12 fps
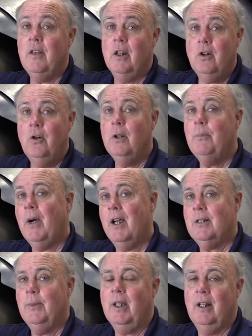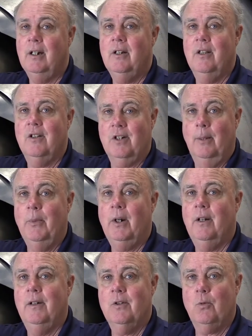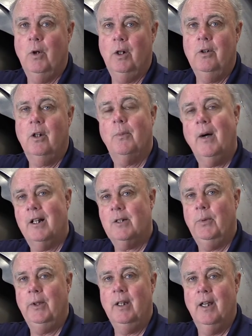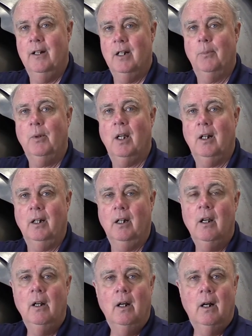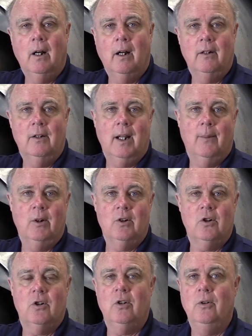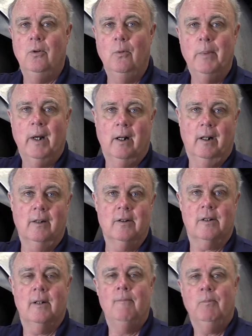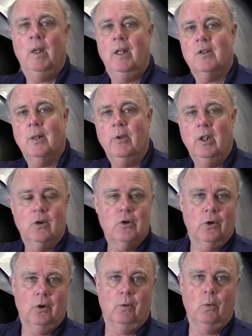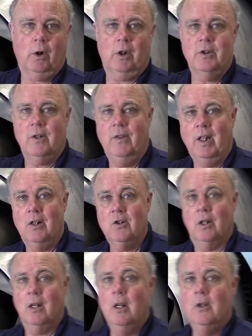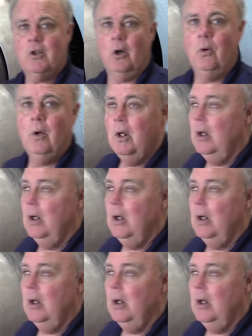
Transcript: they could possibly get into the sump areas where you could possibly end up getting uh, damage to bearings and some of the internal workings of the engine. So